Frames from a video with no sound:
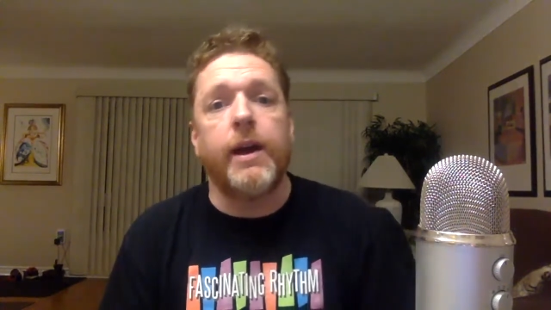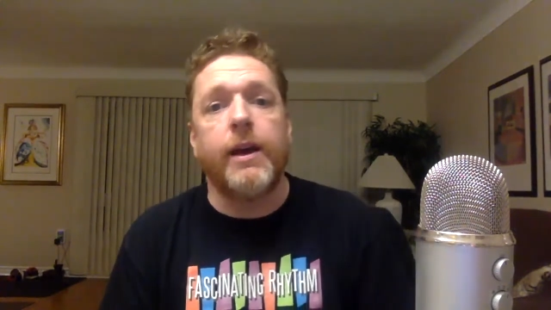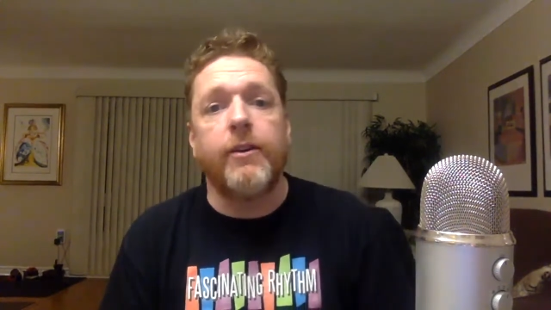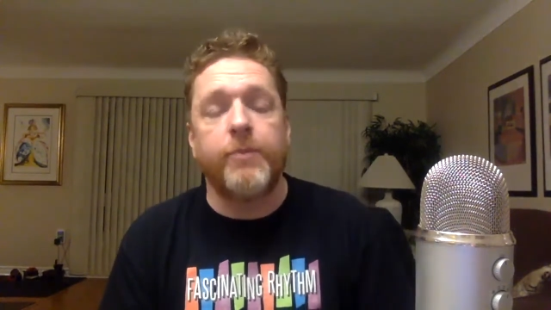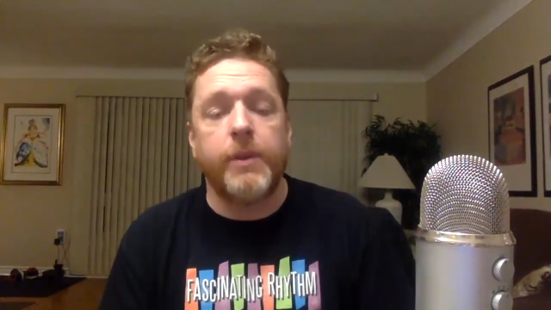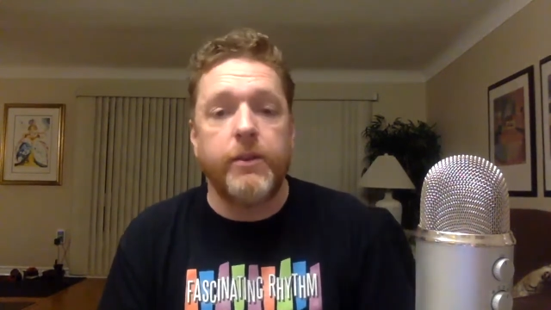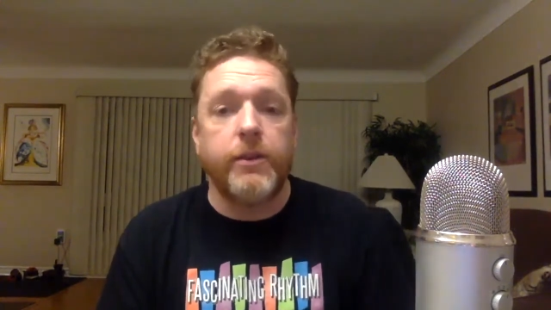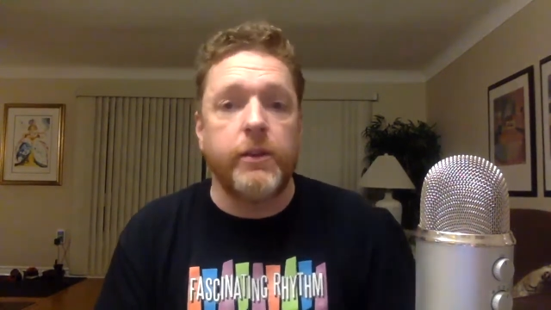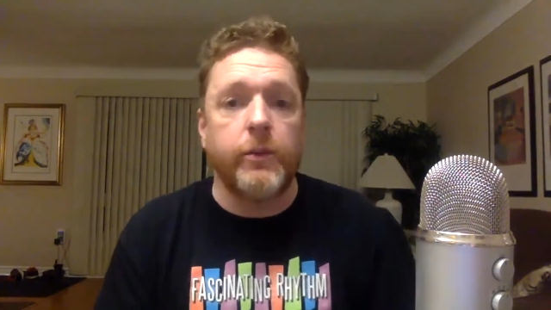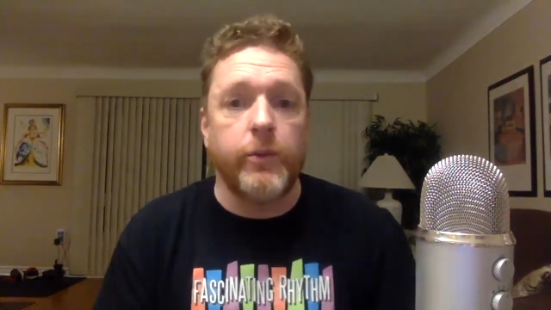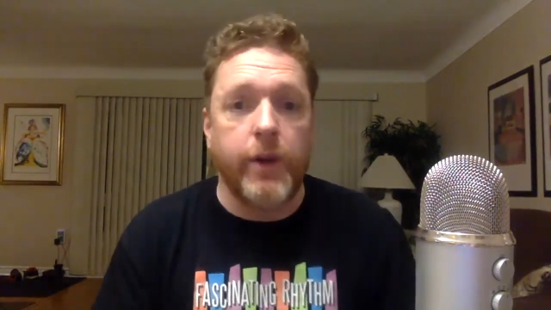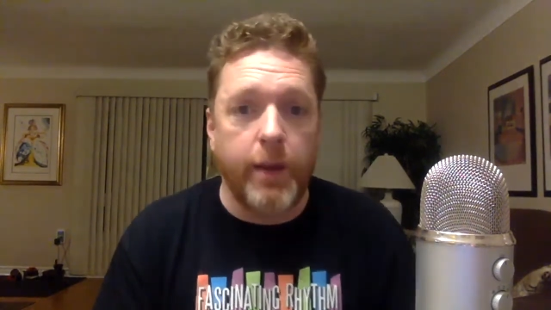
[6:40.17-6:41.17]
I have been
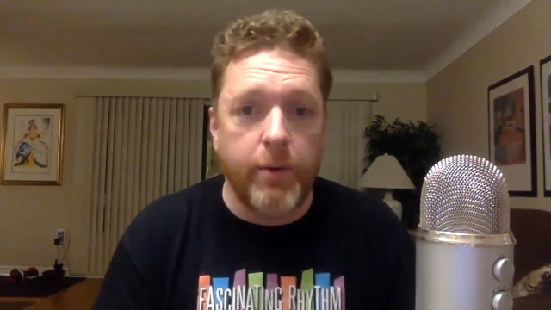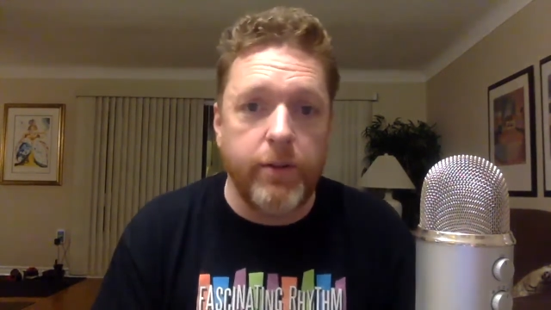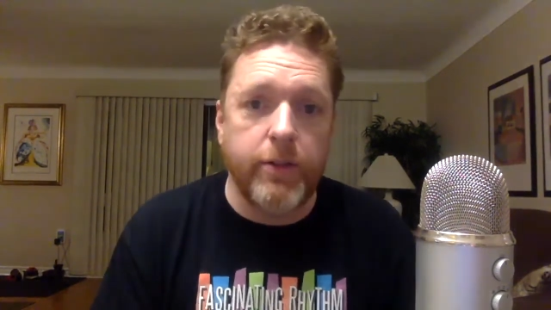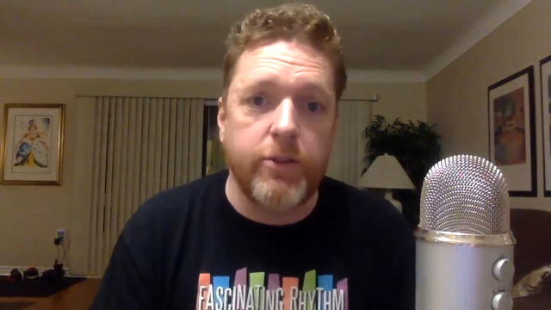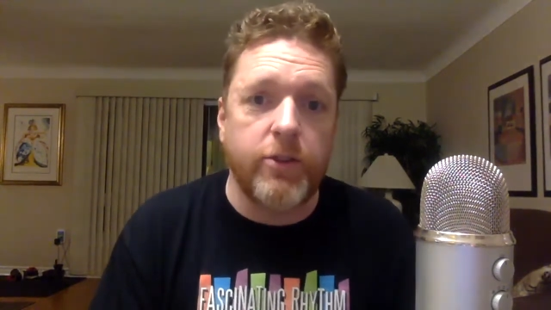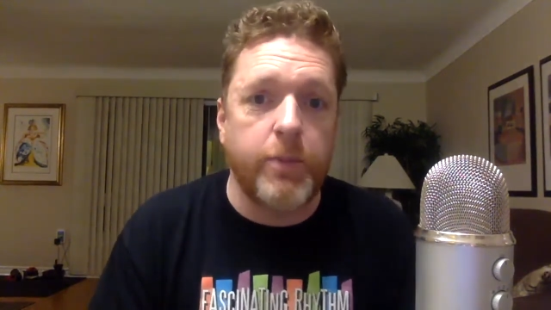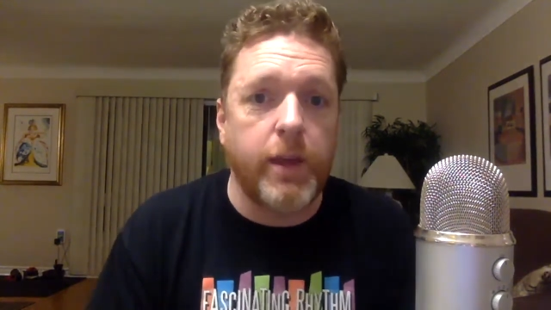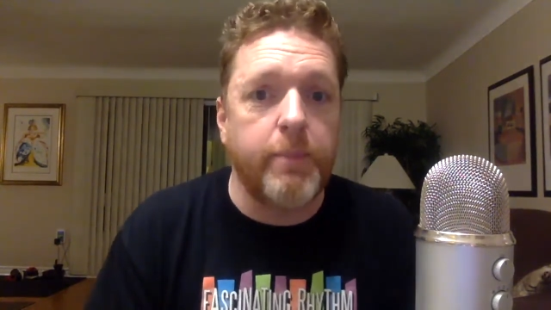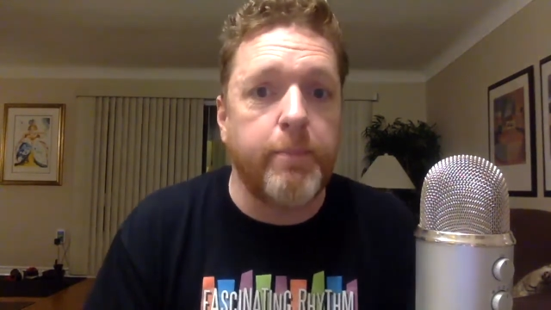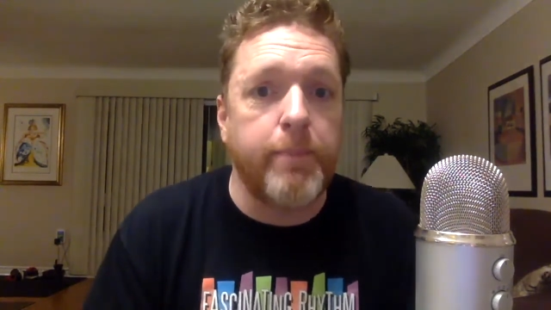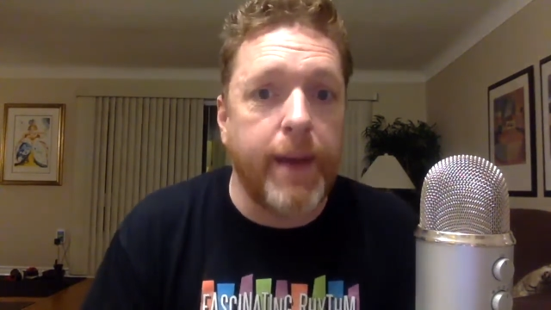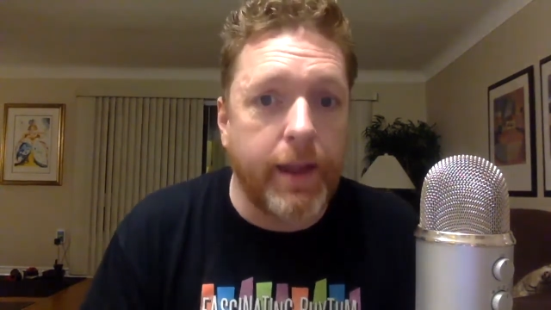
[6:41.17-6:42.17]
Dylan Reimer. This has
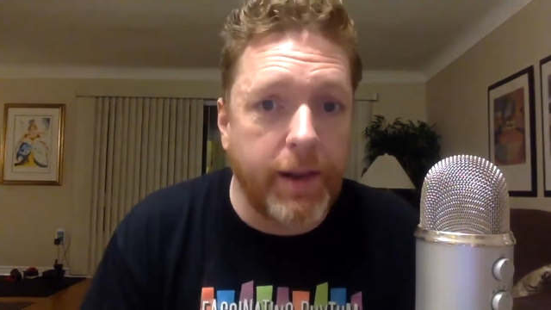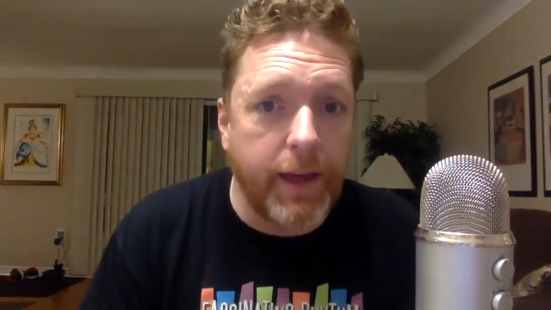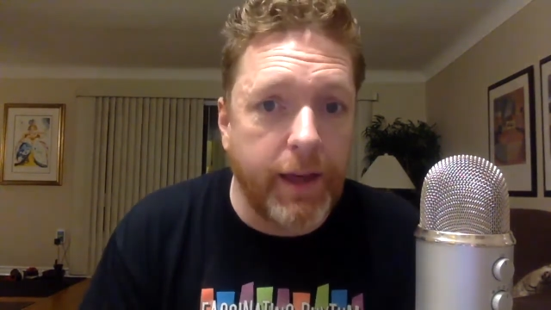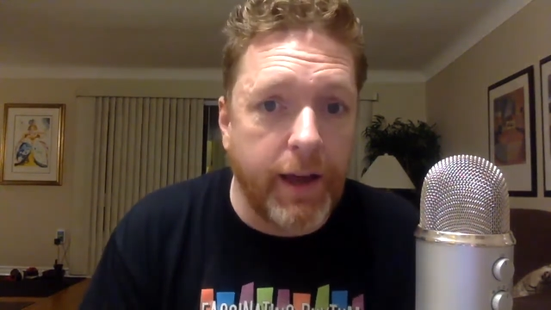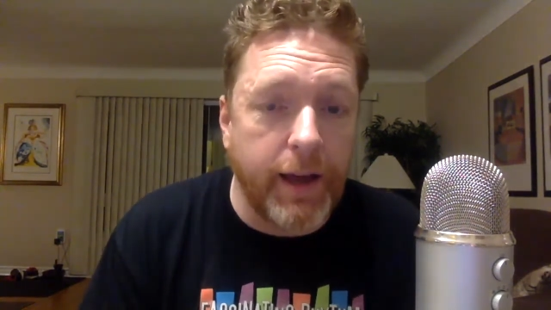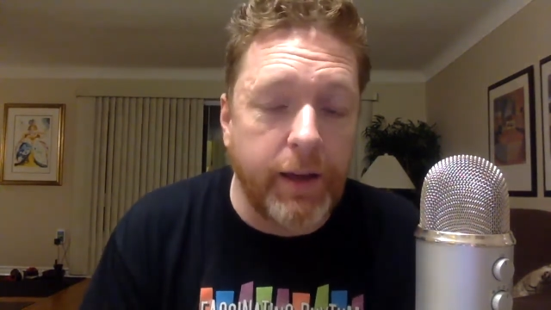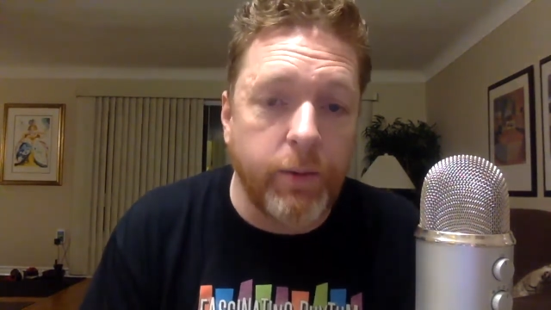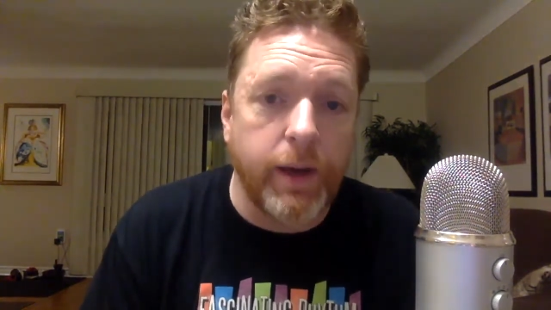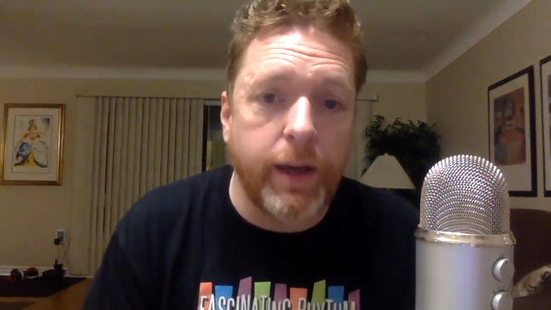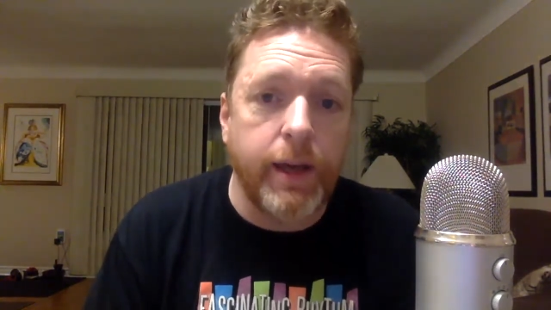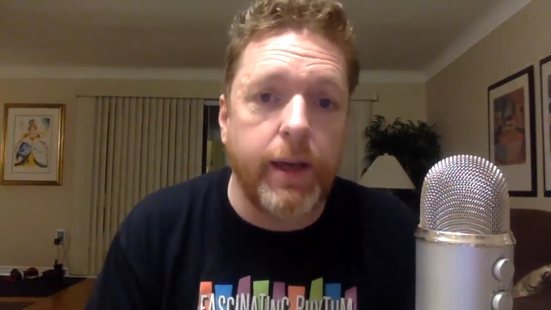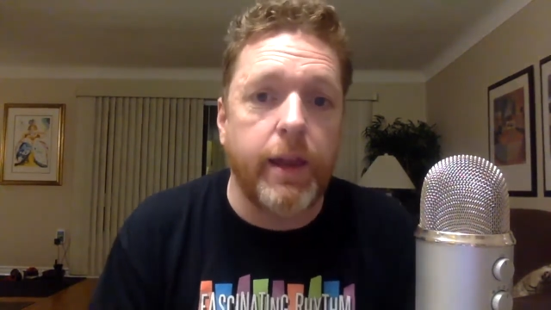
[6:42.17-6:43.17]
been Matinee
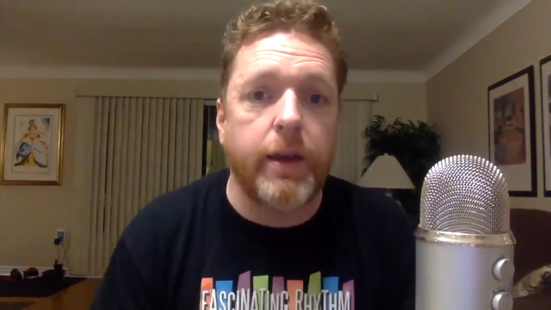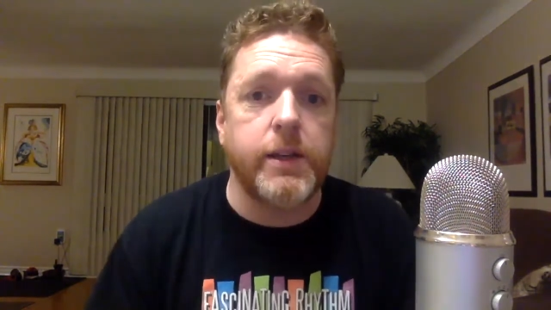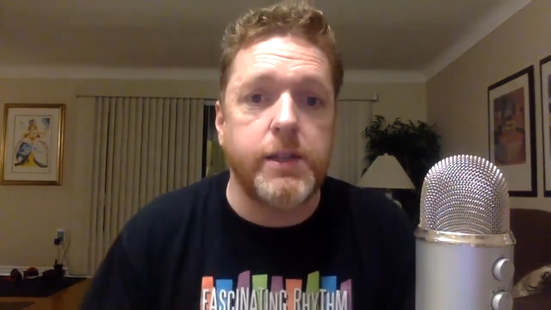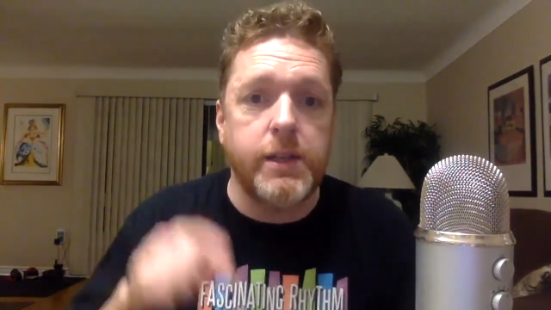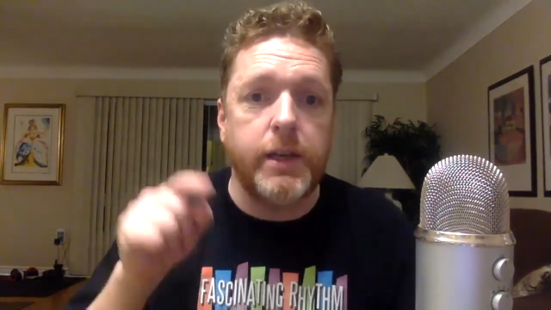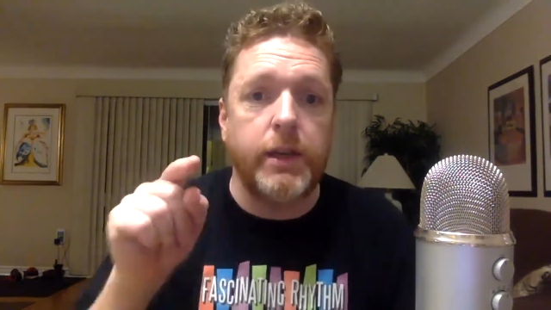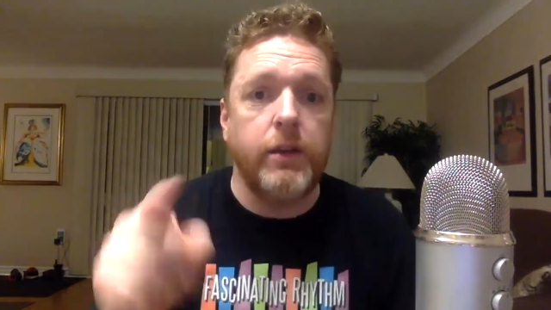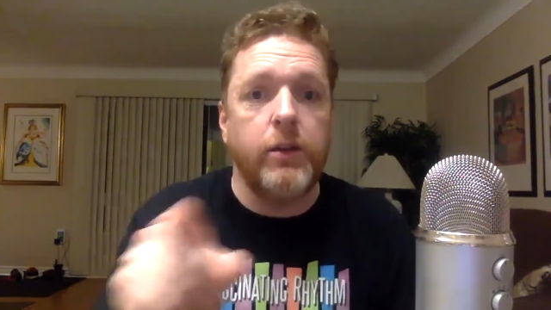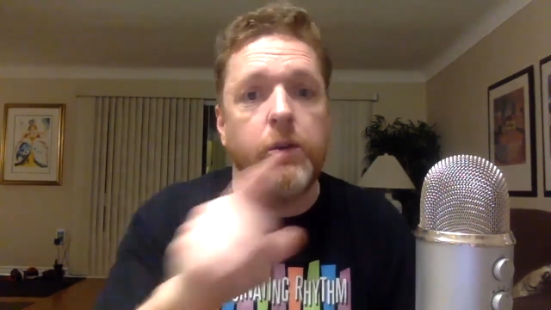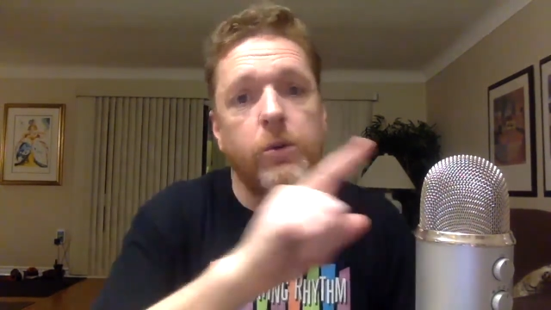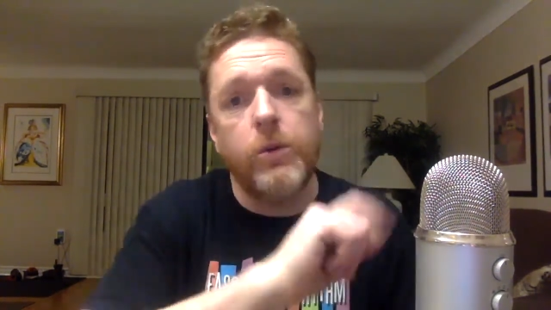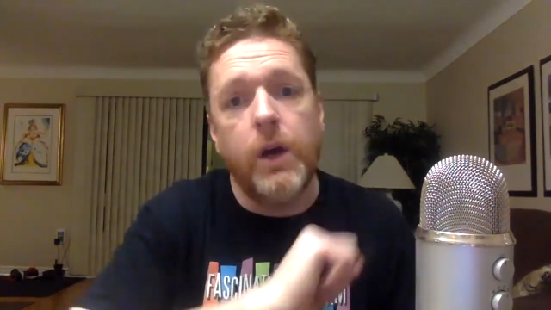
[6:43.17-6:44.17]
Highway, and I'll see
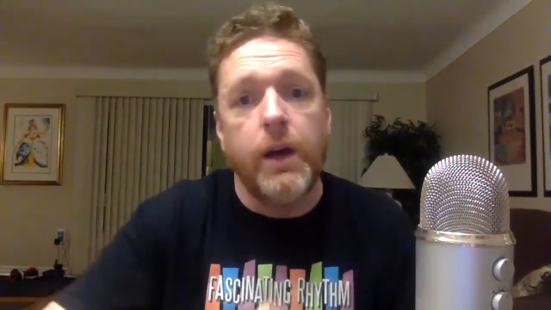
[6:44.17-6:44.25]
you